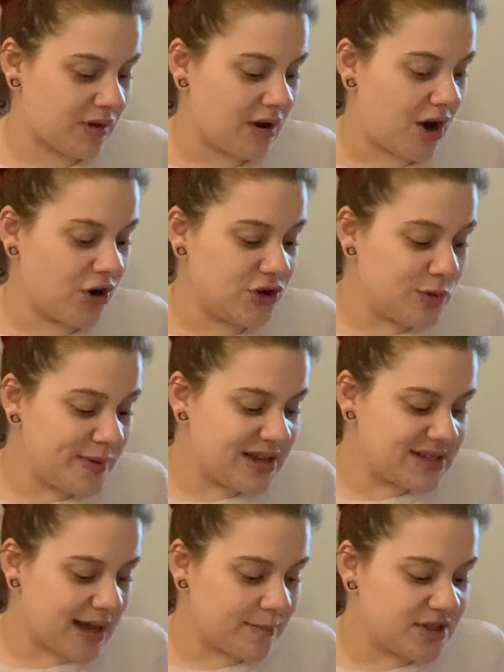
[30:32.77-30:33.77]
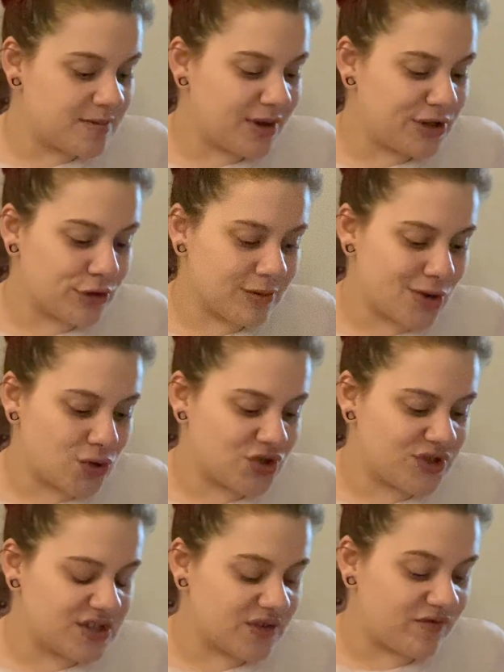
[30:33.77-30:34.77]
Are you being tempted by your
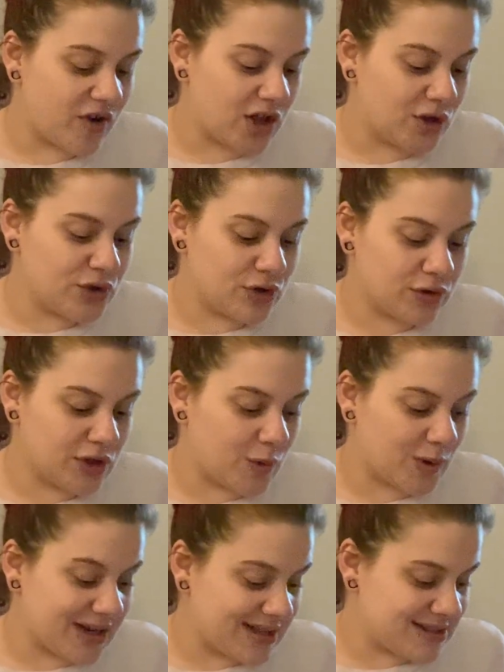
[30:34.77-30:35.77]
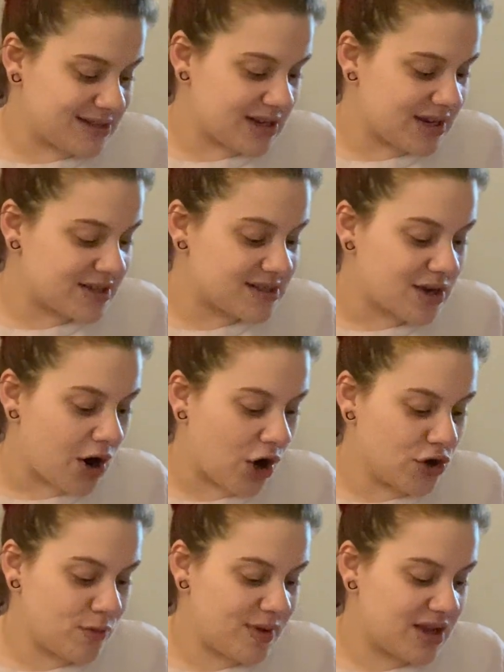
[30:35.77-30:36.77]
emotions to follow your lower instincts? Are
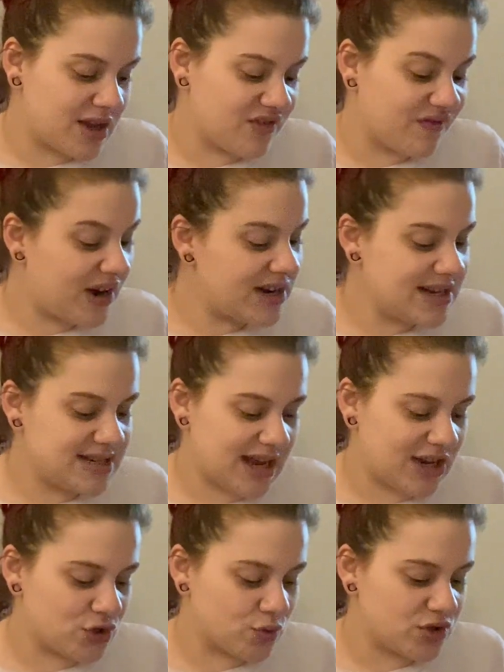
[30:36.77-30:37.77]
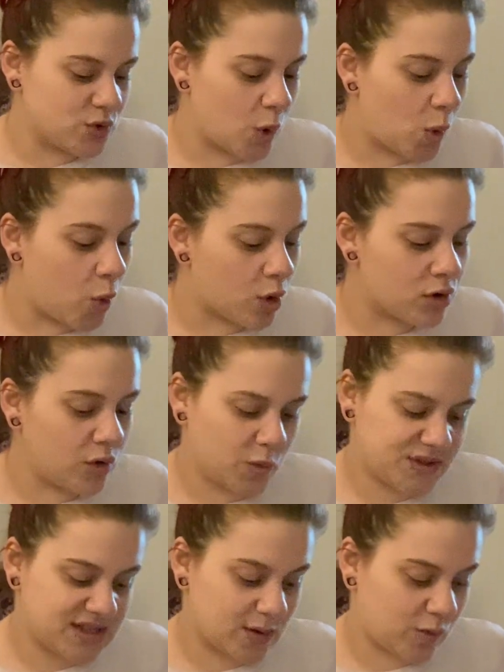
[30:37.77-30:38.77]
you being invited to enter into a quarrel
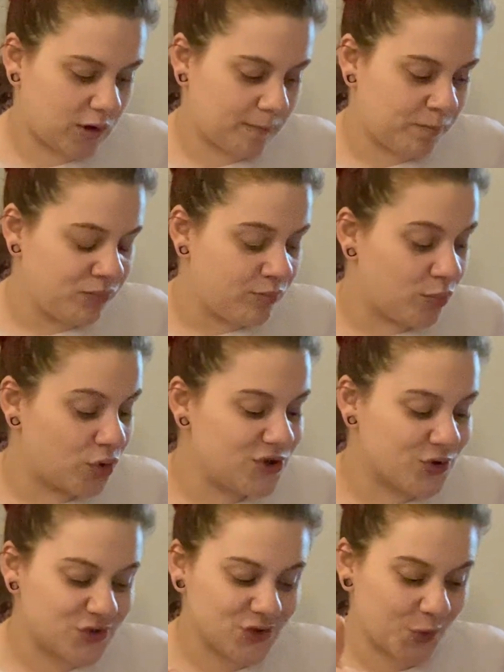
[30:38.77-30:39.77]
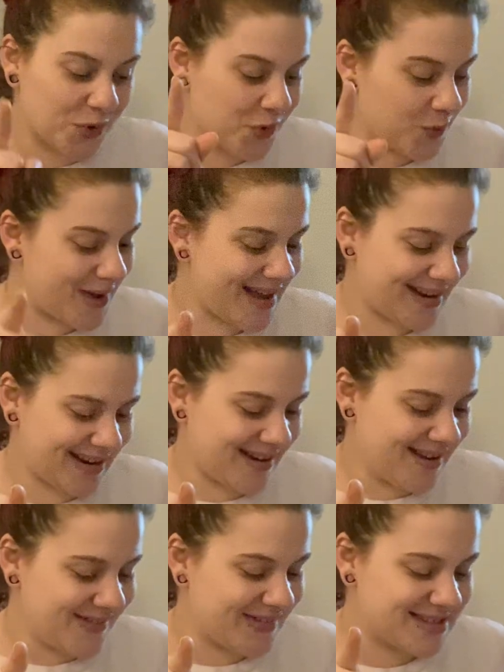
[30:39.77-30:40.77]
with someone? Put your sword away.
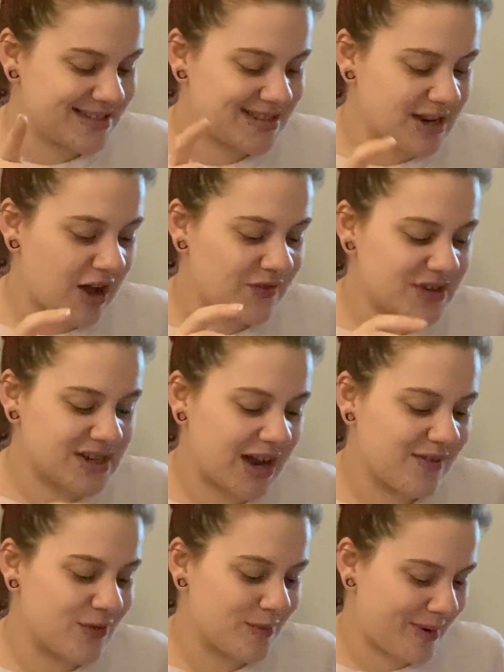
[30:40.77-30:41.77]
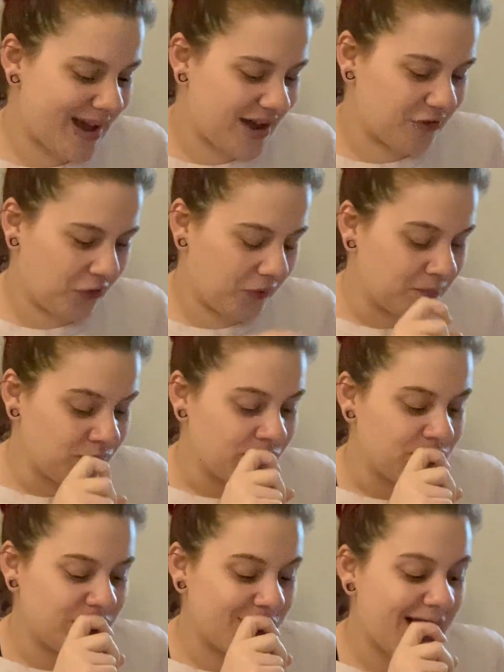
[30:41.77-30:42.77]
This is not the time for battle.
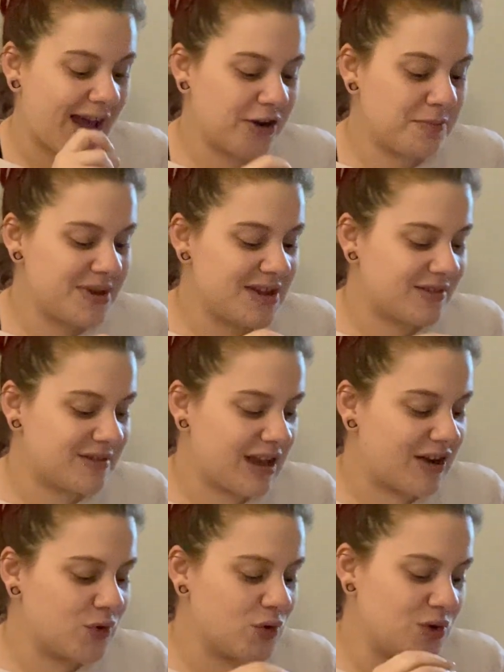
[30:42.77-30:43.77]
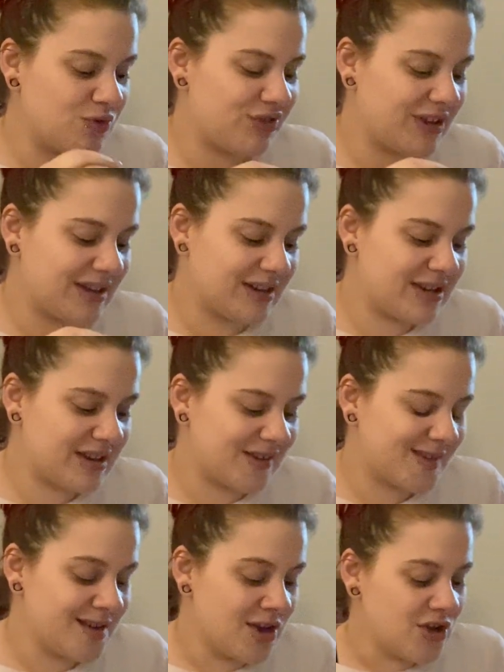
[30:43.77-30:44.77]
Your enemy is not who you think it
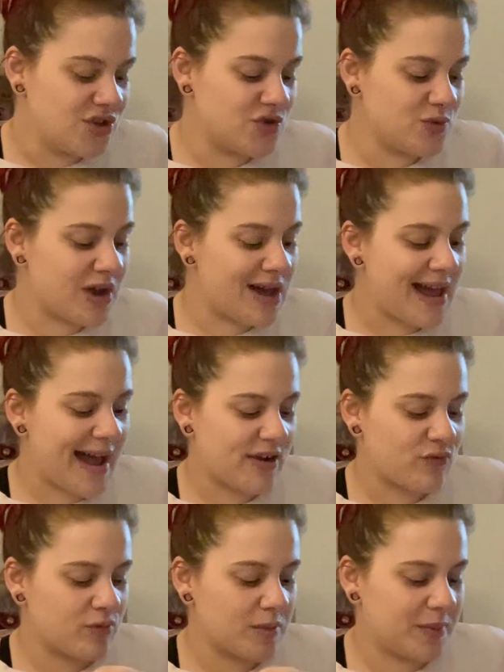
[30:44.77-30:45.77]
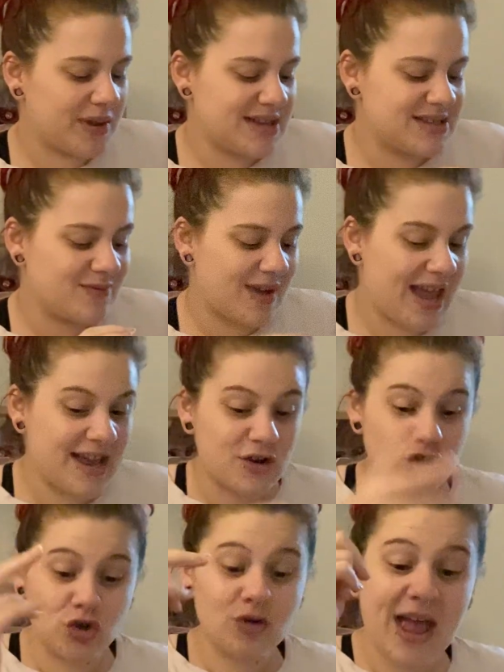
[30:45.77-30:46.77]
is. Do not act from a place of anger.
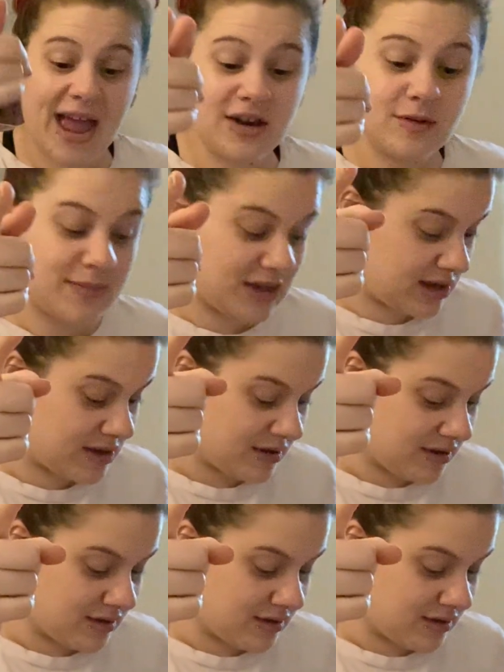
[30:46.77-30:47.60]
Your enemy,